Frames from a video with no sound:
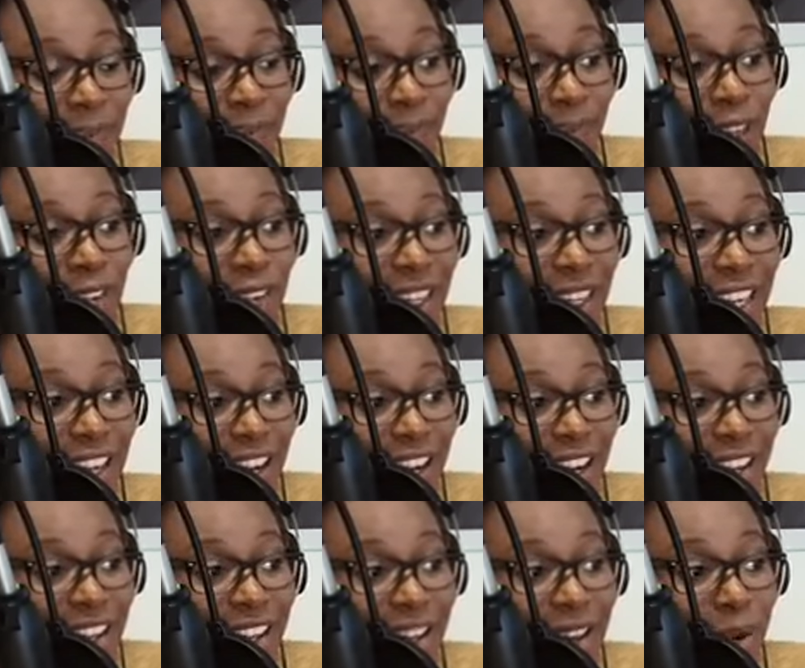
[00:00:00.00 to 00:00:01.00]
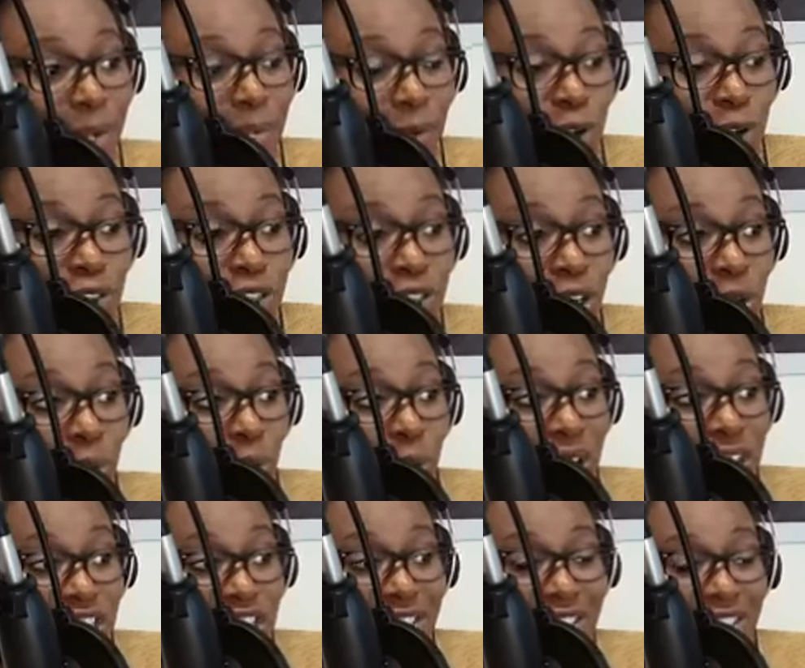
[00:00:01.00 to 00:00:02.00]
if you get most of the
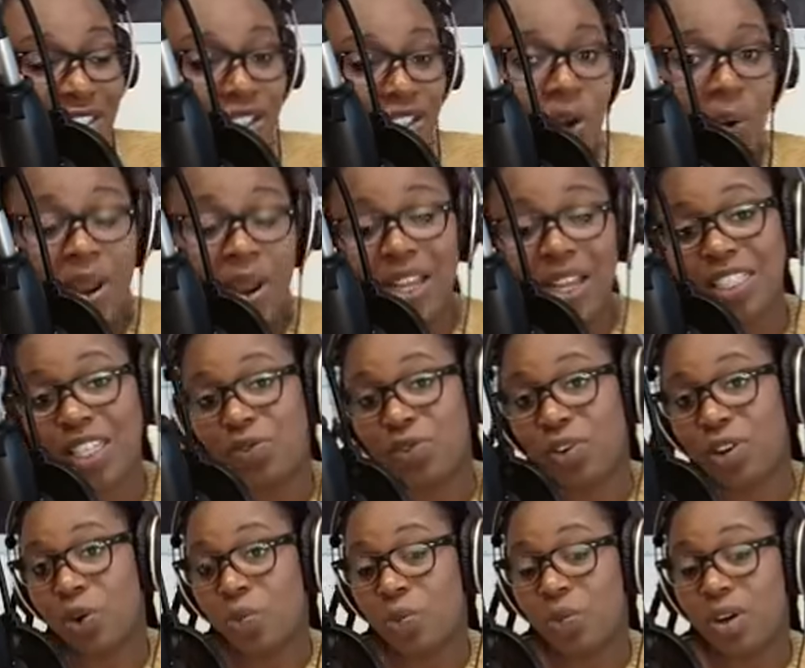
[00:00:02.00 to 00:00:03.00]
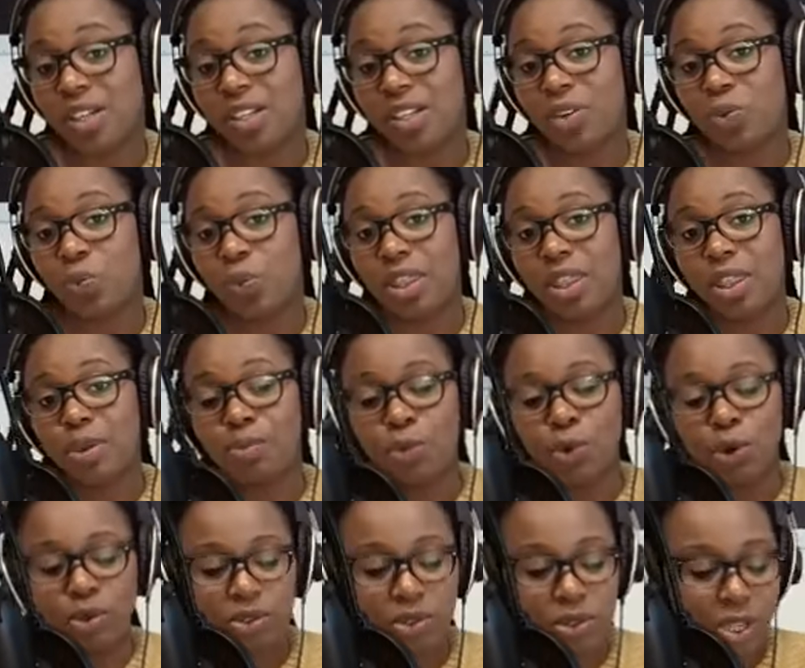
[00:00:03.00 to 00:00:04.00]
questions correct. If you're the one with the
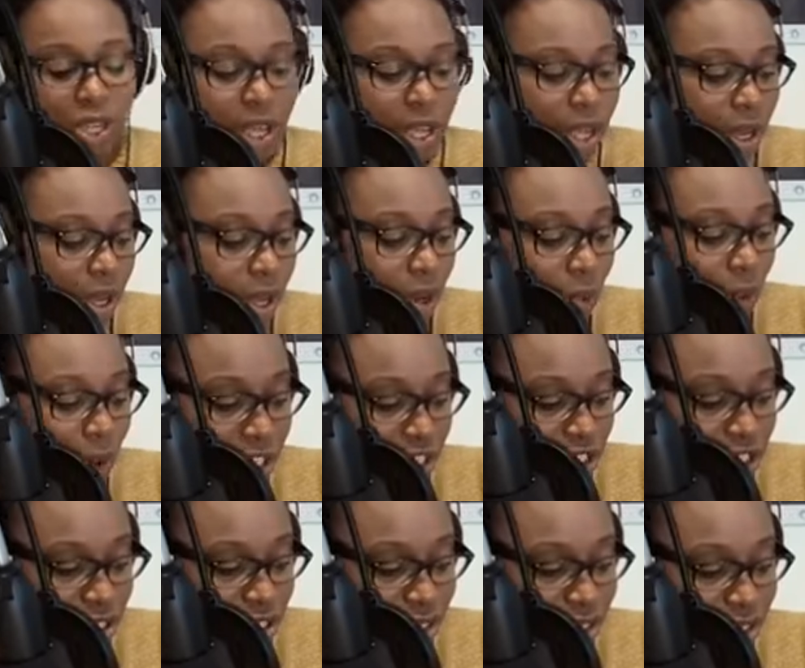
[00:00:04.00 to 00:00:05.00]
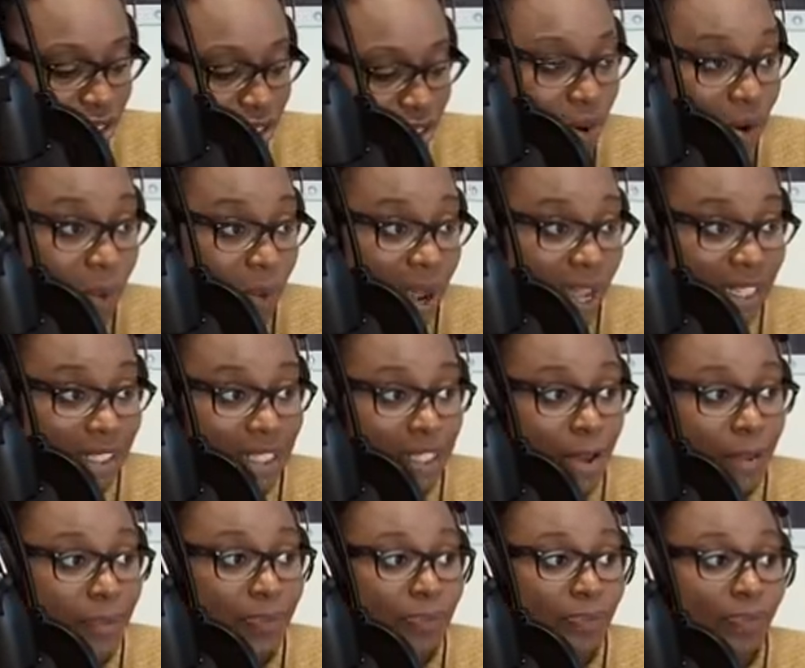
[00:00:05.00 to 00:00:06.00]
most questions correct,
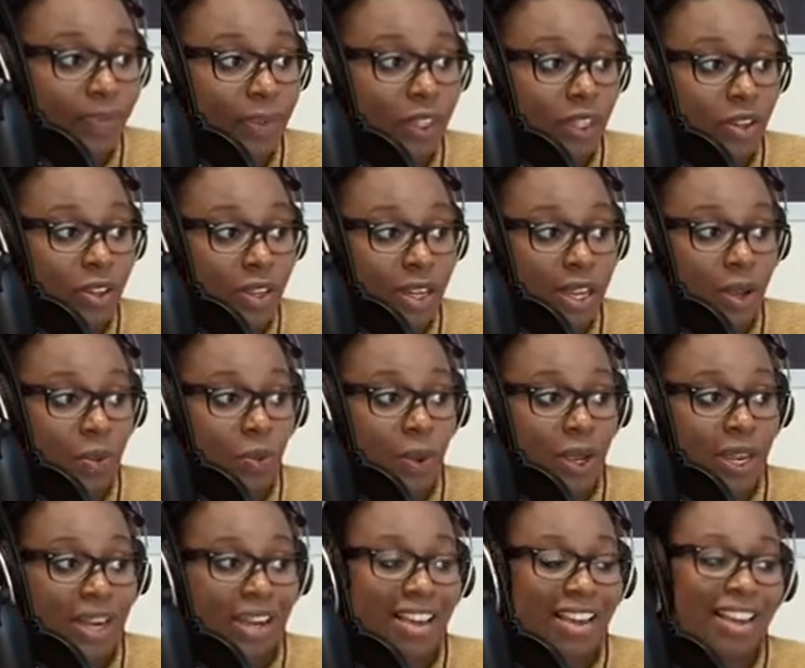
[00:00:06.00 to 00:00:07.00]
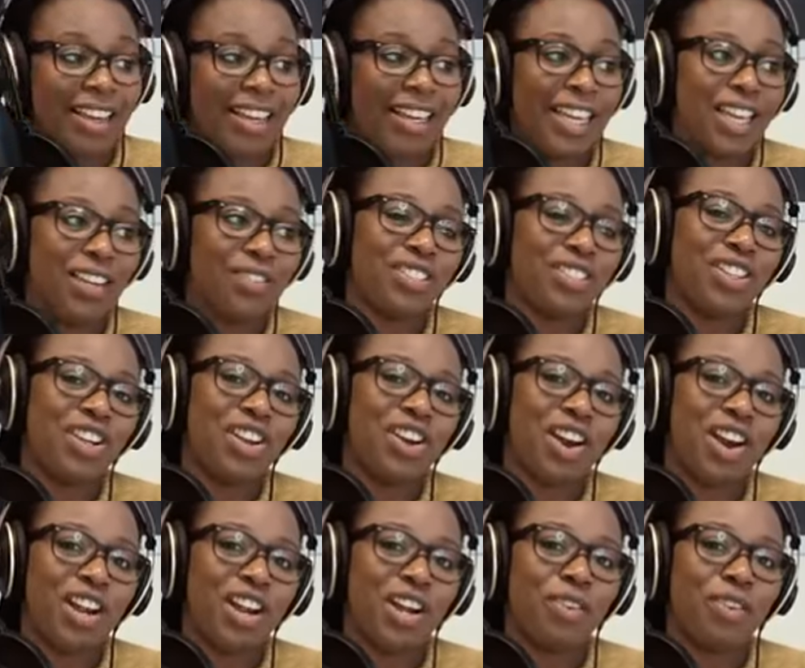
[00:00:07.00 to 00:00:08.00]
you can win a gift
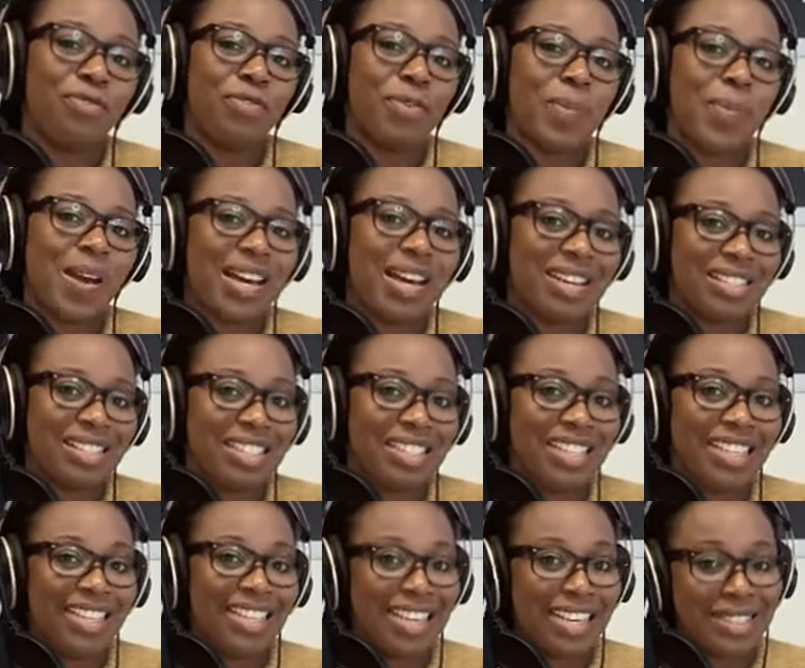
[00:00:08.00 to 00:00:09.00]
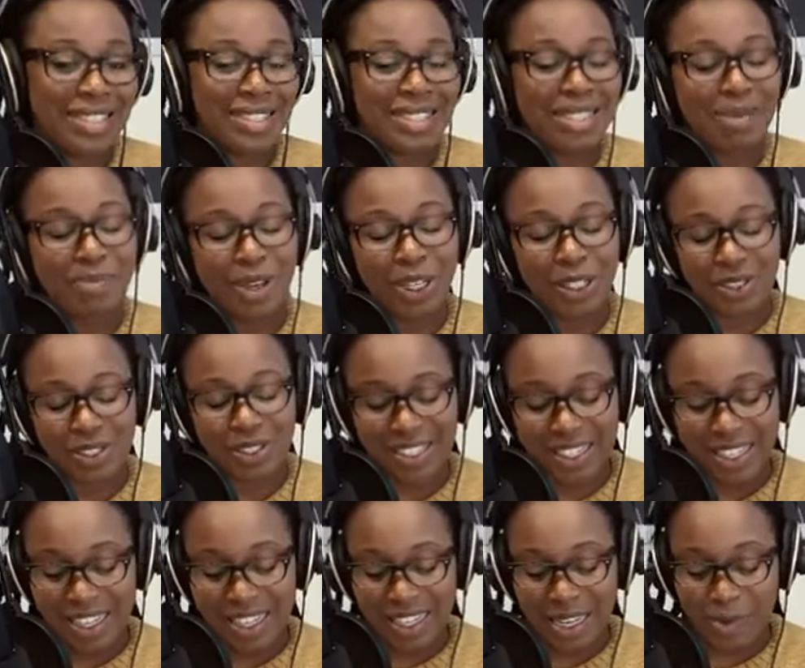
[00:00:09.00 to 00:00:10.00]
card from us. Yes, to make sure,
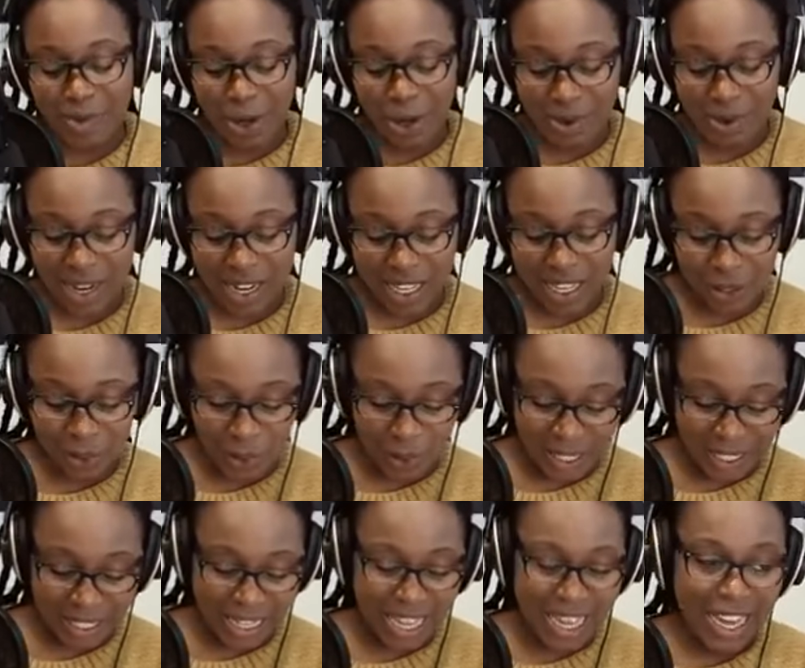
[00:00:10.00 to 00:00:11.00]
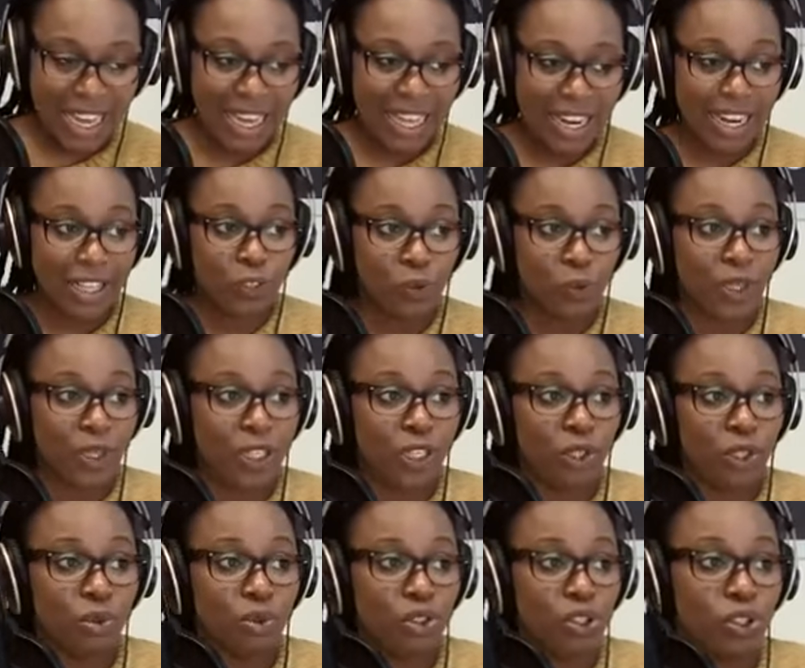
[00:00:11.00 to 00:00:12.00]
say, no matter what, next week
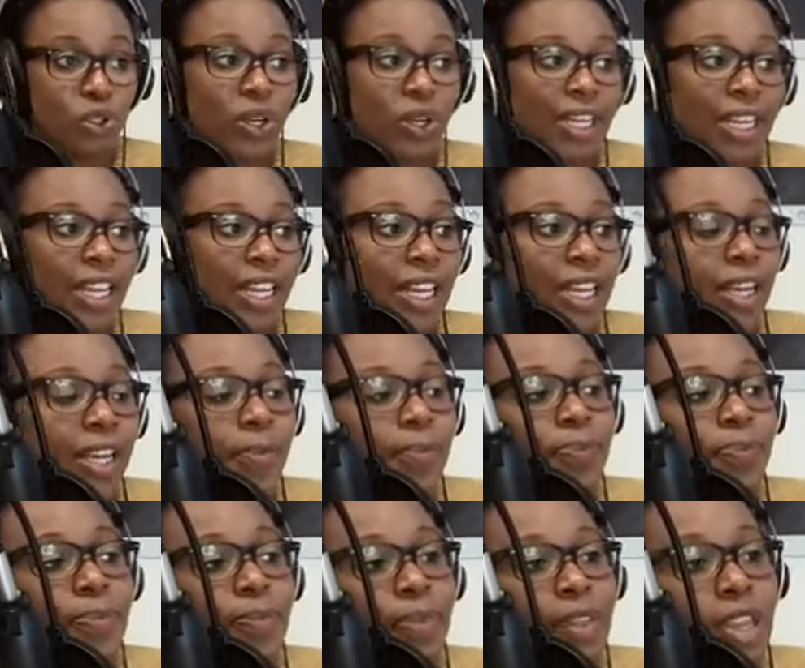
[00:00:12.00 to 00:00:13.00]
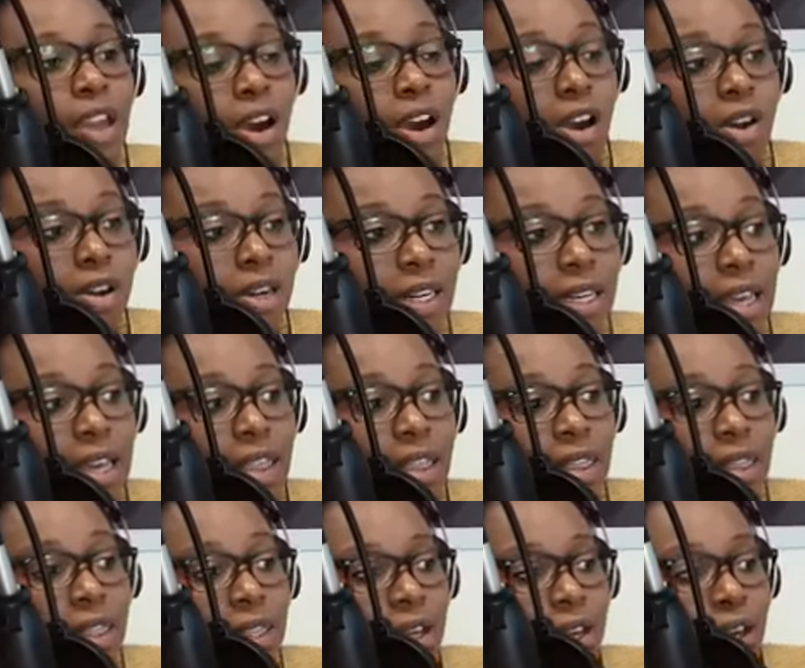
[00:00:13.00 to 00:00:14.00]
you will join in on
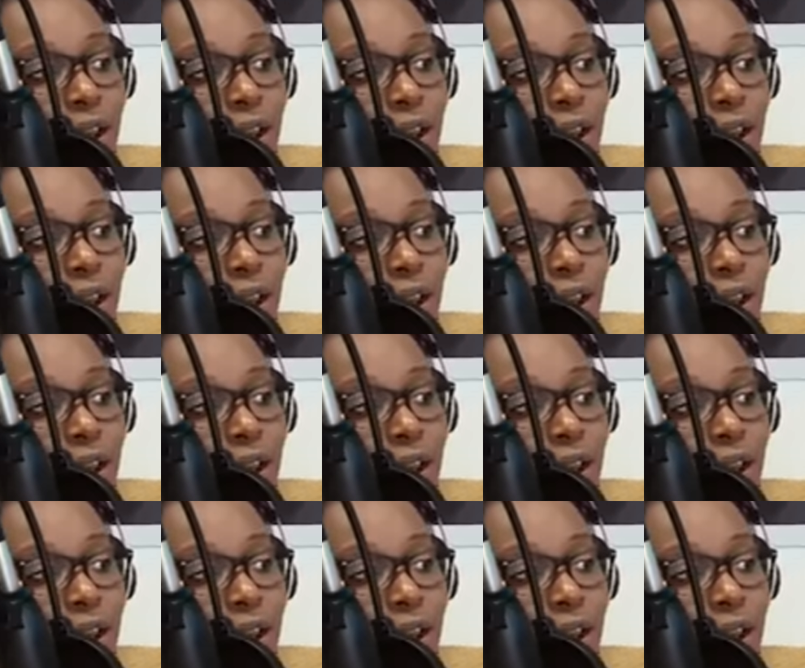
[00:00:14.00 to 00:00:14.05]
the